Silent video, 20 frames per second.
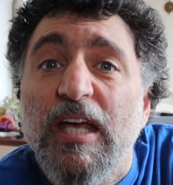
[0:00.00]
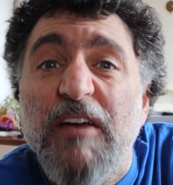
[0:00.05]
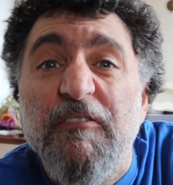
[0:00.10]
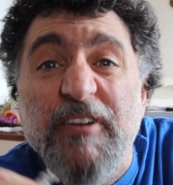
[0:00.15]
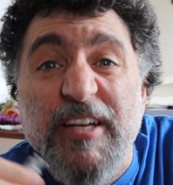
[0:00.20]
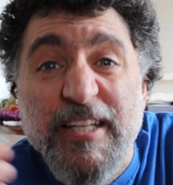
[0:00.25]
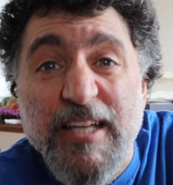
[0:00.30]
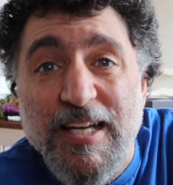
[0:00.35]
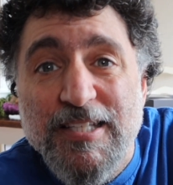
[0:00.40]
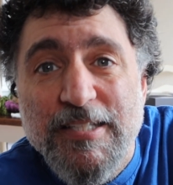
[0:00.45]

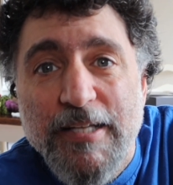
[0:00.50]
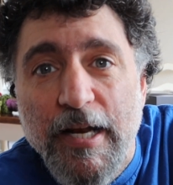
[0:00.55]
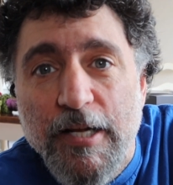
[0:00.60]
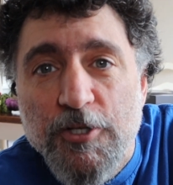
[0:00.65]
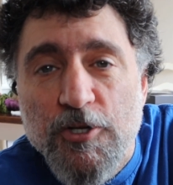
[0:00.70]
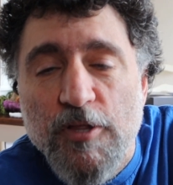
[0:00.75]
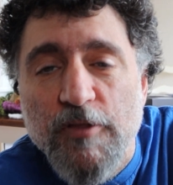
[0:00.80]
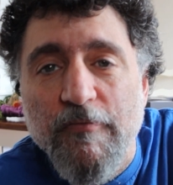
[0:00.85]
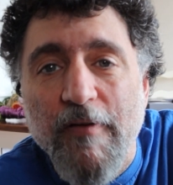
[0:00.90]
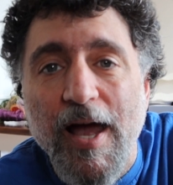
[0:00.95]
If he doesn't
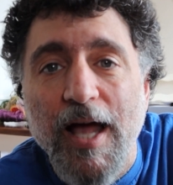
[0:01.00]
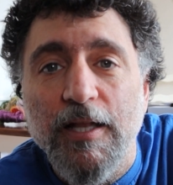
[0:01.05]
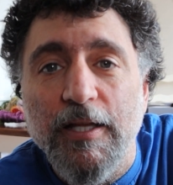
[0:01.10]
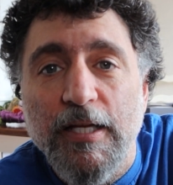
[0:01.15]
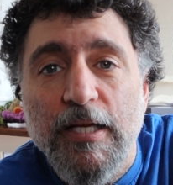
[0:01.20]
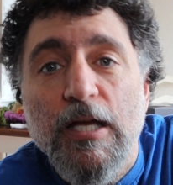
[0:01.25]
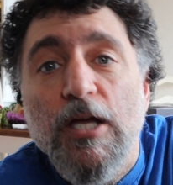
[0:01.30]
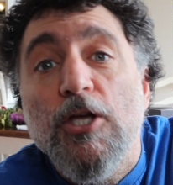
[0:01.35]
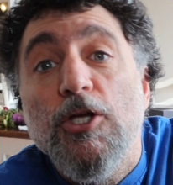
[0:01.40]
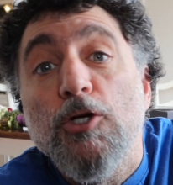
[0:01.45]
enter the
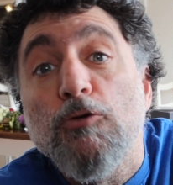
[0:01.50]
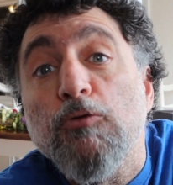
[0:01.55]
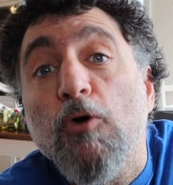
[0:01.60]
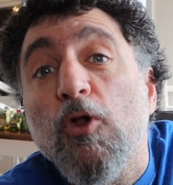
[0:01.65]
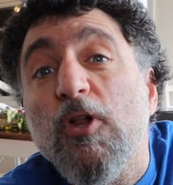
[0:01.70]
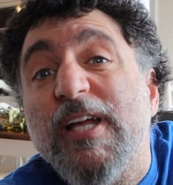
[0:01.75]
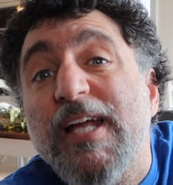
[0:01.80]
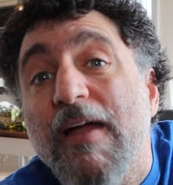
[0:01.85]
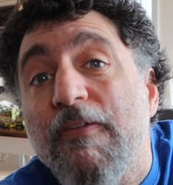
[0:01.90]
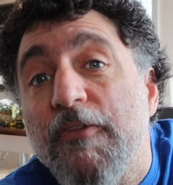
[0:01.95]
valley, you
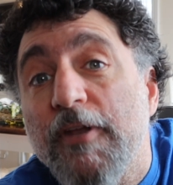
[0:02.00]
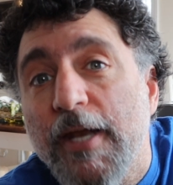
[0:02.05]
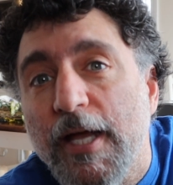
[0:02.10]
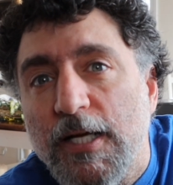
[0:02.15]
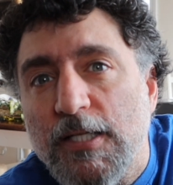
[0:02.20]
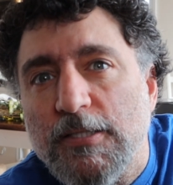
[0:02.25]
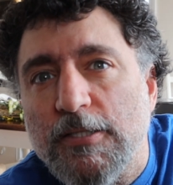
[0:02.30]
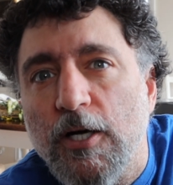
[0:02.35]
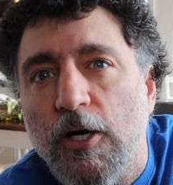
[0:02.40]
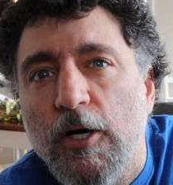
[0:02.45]
roll again the
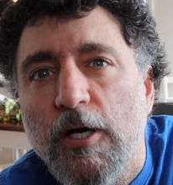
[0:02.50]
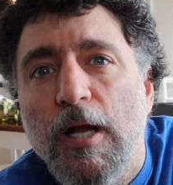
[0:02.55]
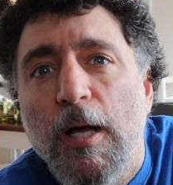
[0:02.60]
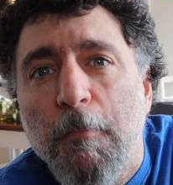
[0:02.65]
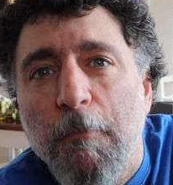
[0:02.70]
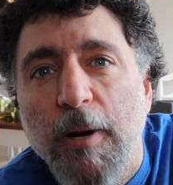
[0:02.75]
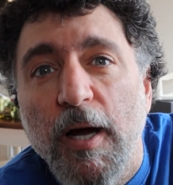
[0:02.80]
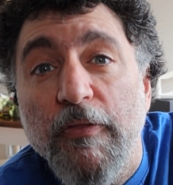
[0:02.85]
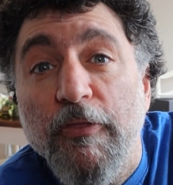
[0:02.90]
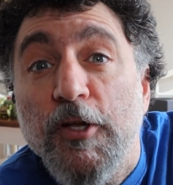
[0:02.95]
next turn,
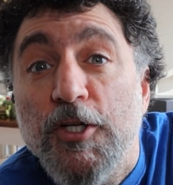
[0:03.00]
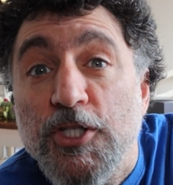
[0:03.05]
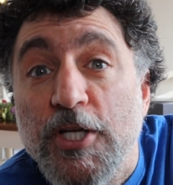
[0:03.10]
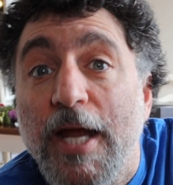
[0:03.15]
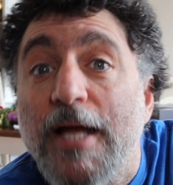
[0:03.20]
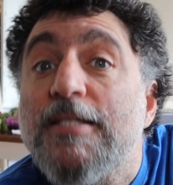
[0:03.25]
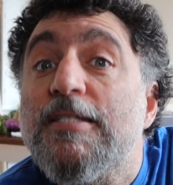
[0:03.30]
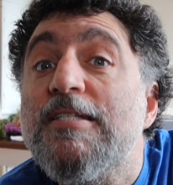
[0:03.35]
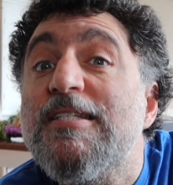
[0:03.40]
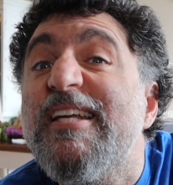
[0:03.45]
but the
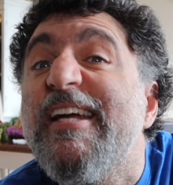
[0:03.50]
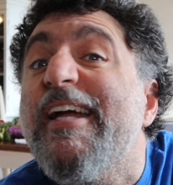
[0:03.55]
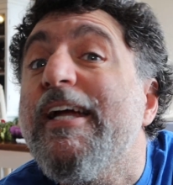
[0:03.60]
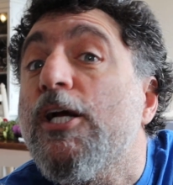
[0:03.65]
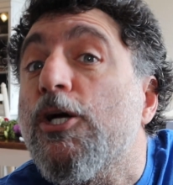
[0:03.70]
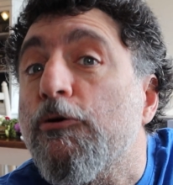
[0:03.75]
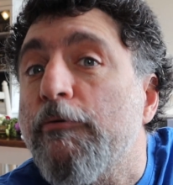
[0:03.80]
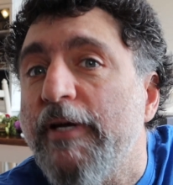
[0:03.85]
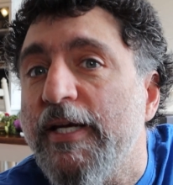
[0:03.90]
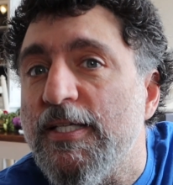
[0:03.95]
chances
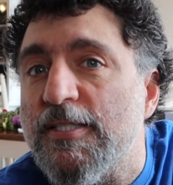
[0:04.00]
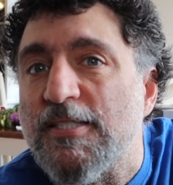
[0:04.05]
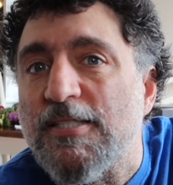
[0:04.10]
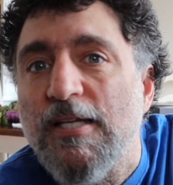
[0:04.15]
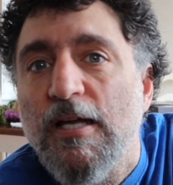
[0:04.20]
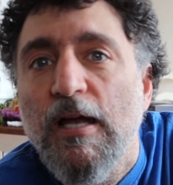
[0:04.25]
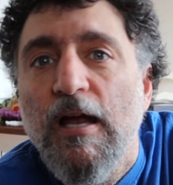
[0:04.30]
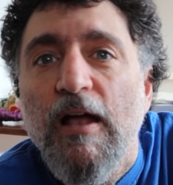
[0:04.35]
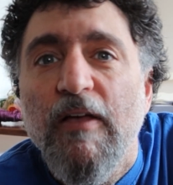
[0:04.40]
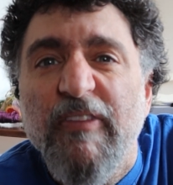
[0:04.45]

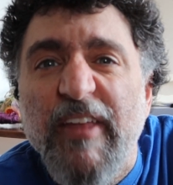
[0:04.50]
increase.